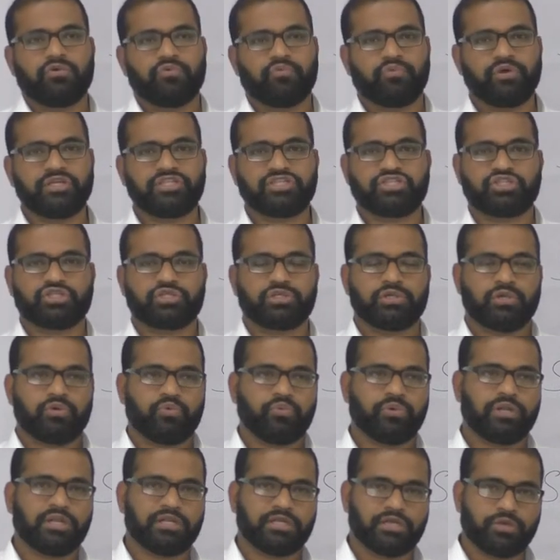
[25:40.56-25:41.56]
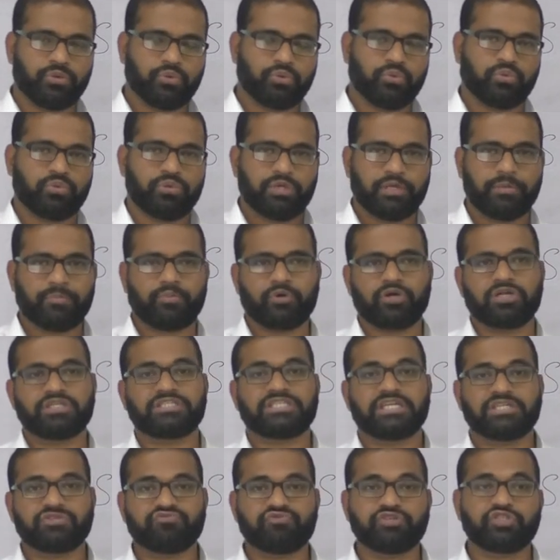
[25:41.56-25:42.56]
which will give
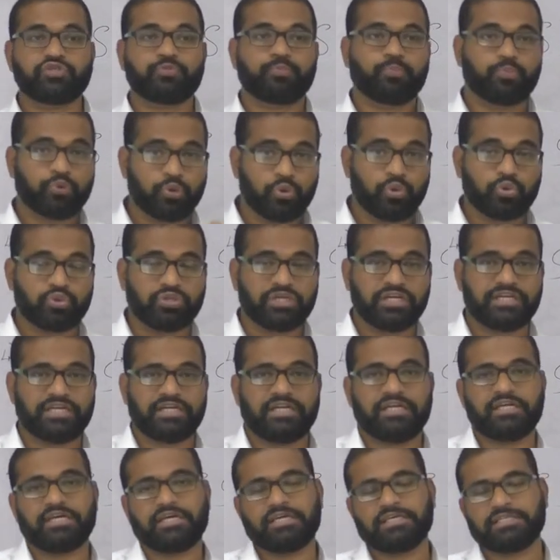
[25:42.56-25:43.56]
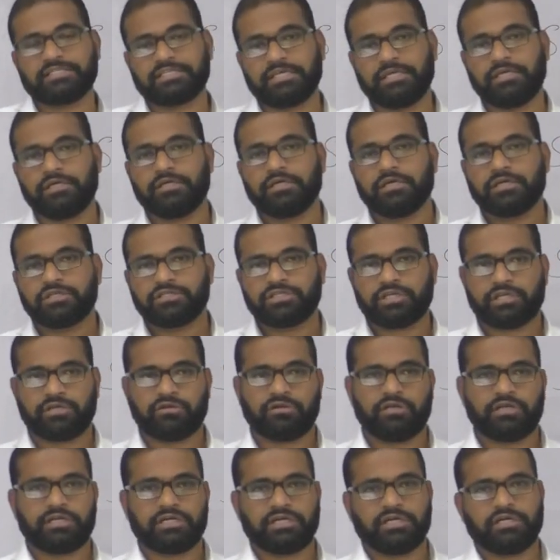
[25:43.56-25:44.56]
importance and which prove that India is a
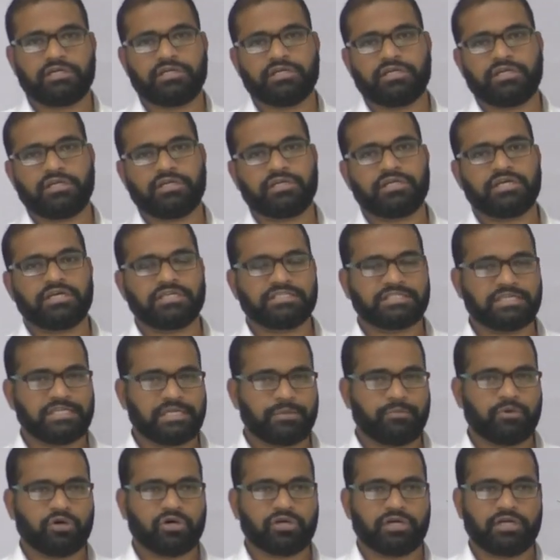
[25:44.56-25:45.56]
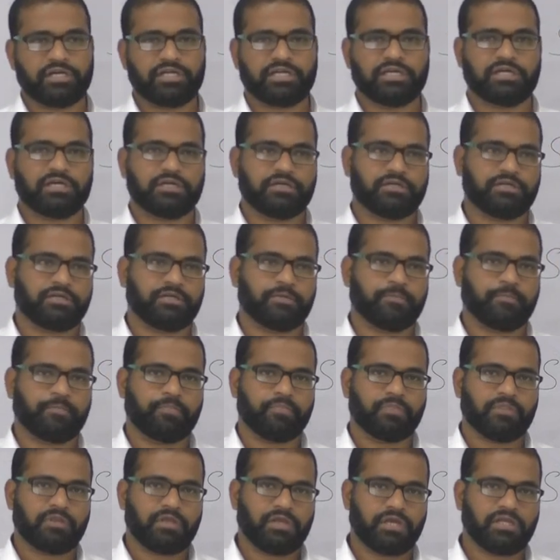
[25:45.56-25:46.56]
secular country, India is a democratic country,
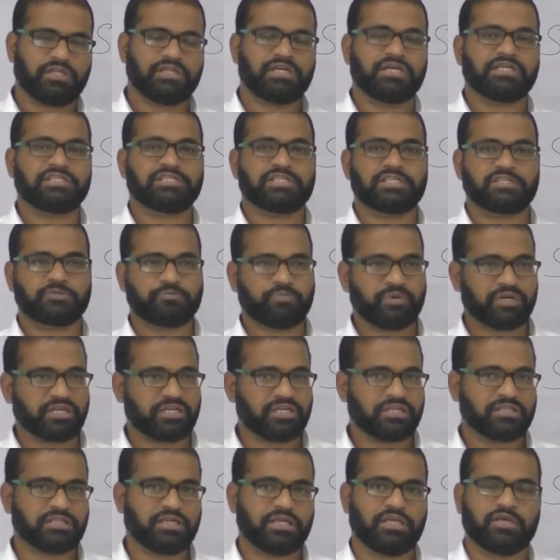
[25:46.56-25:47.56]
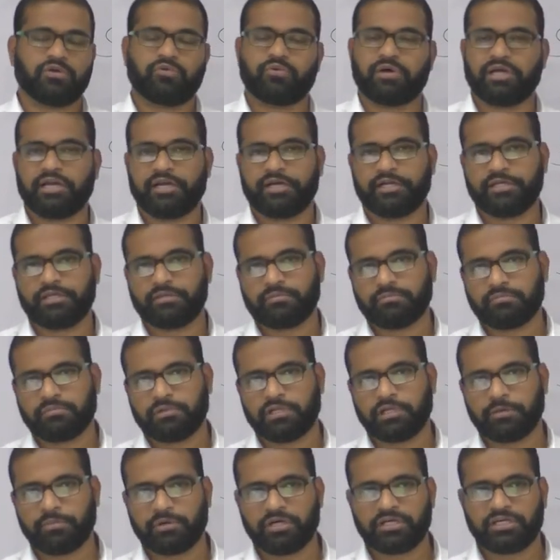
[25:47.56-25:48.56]
India is respecting the equality,
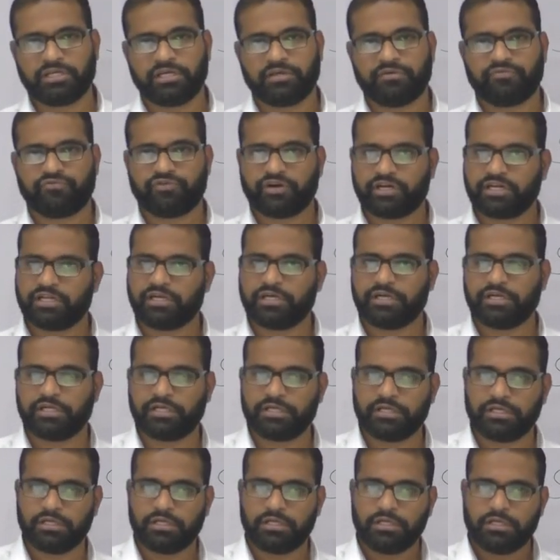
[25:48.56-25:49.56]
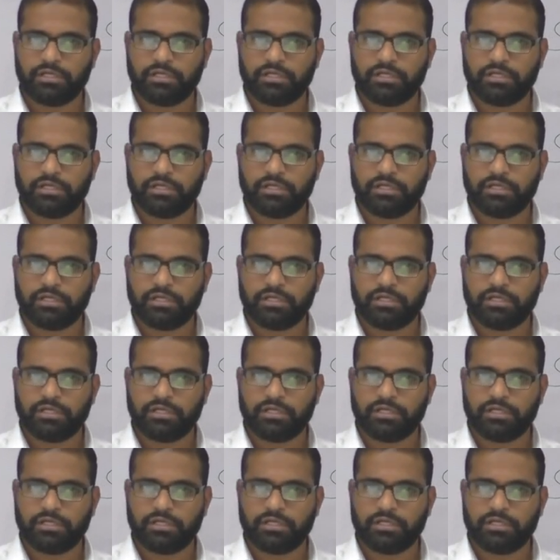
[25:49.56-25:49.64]
liberty, fraternity